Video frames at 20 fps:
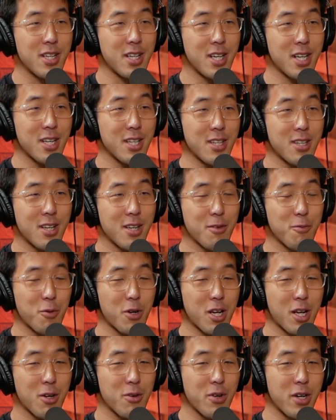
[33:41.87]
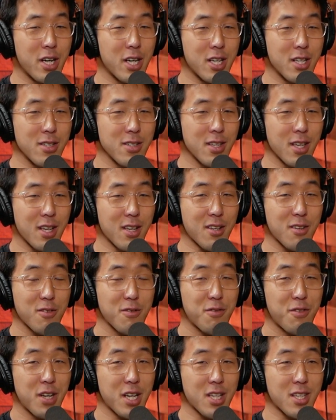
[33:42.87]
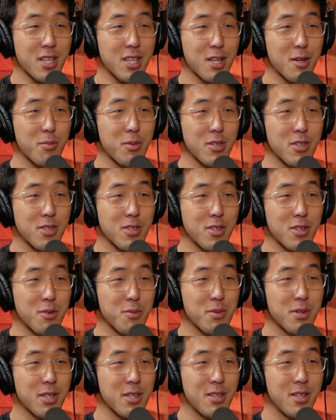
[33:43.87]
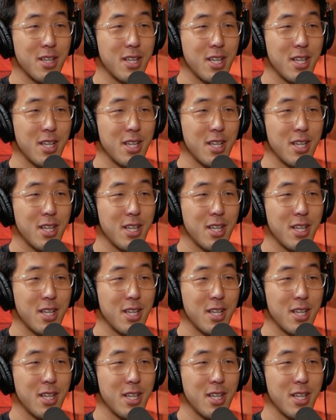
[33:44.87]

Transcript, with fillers: Mm -hmm. I what I want is like fucked up and stupid.